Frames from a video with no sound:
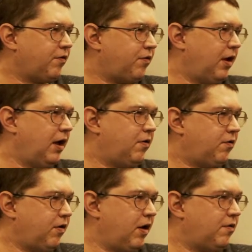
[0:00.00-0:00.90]

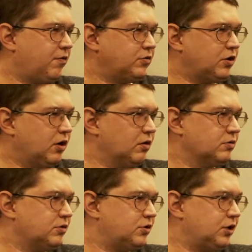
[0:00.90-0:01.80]
CHCH for
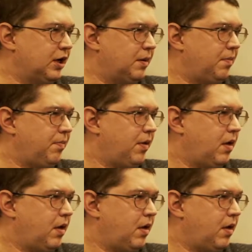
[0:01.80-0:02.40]
Charles Chip.